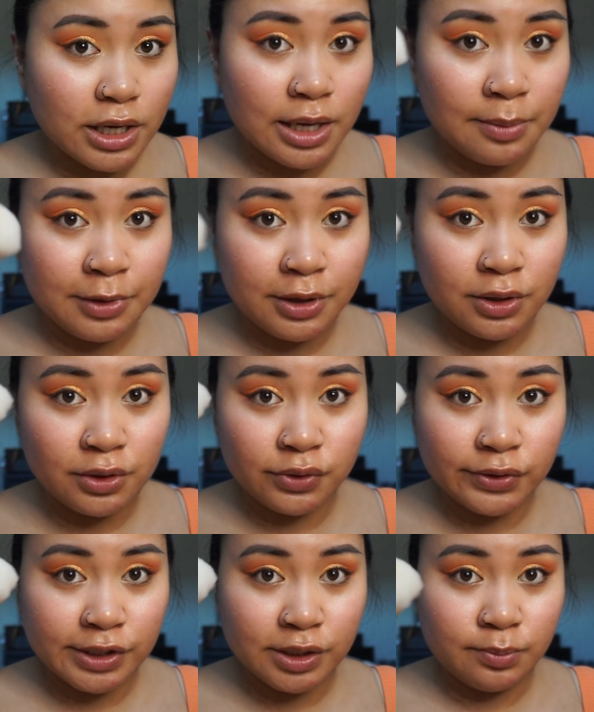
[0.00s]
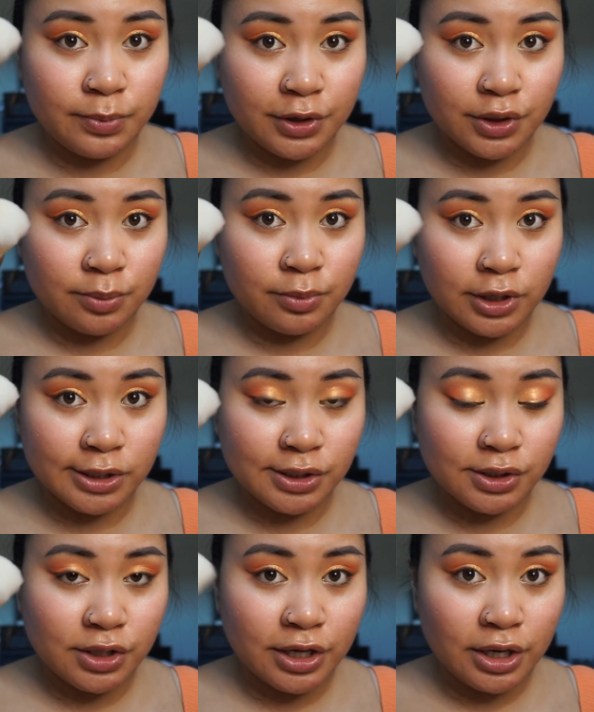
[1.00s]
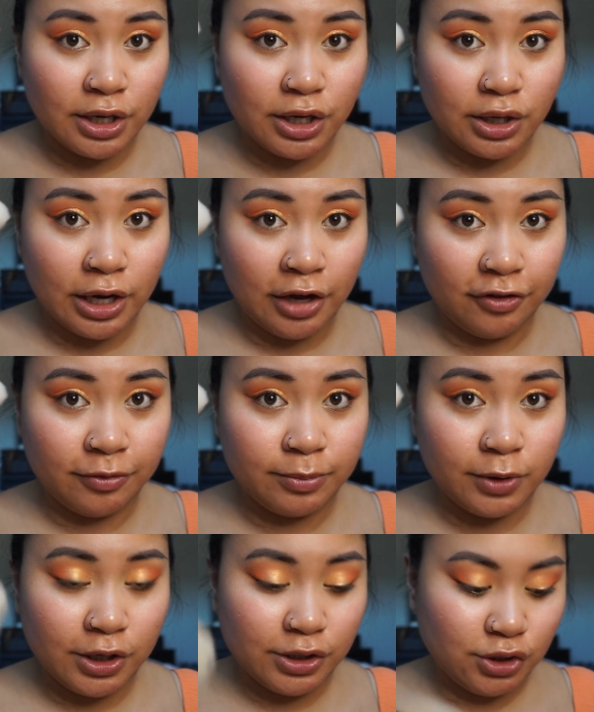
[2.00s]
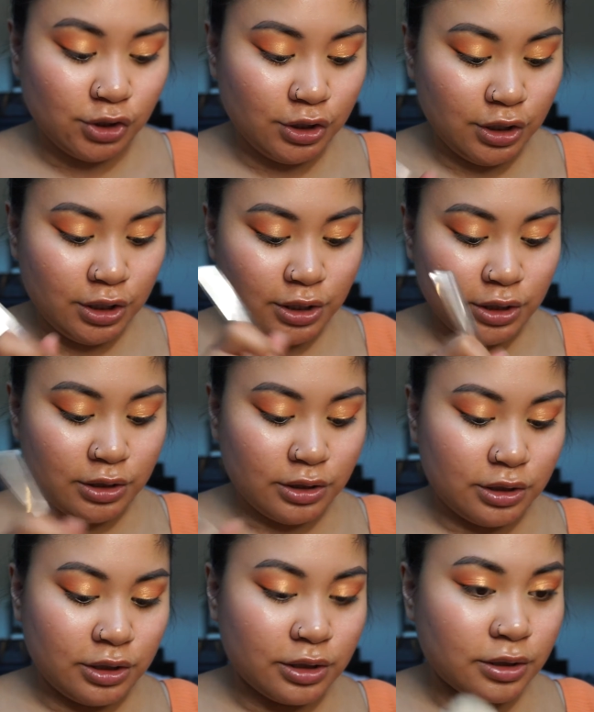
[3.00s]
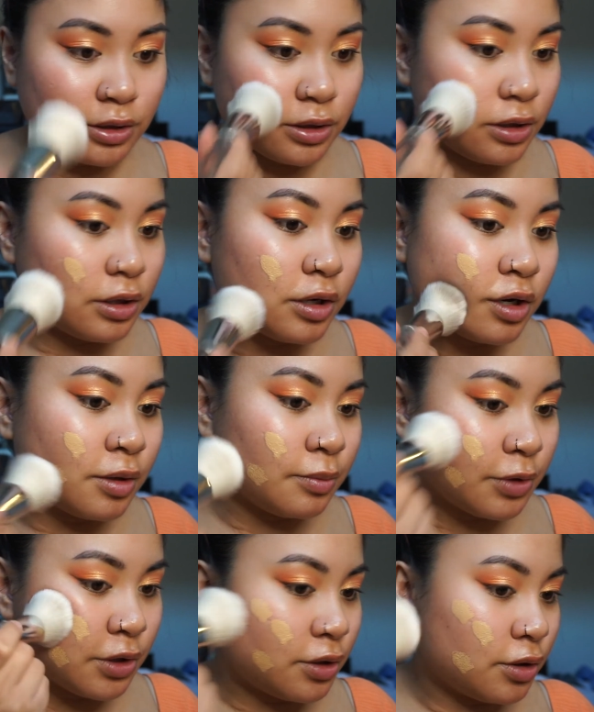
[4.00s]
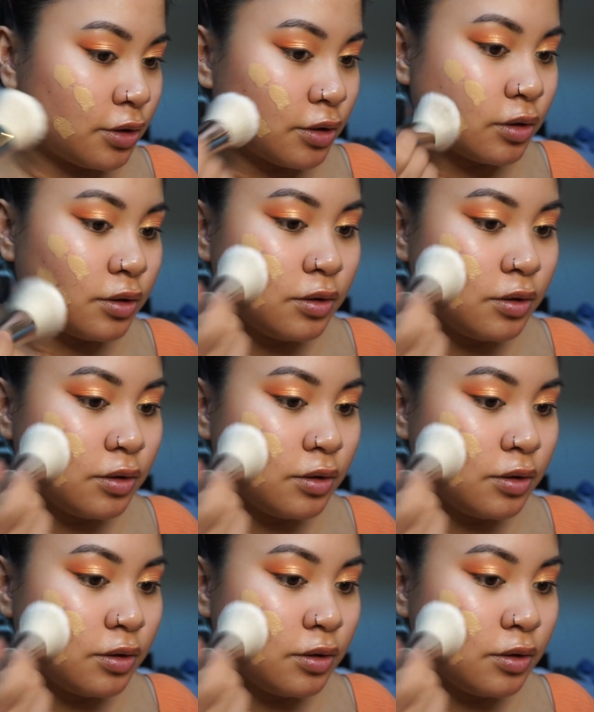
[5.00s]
I'm going to use this bigger brush, the E.L.F. brush, and I'm going to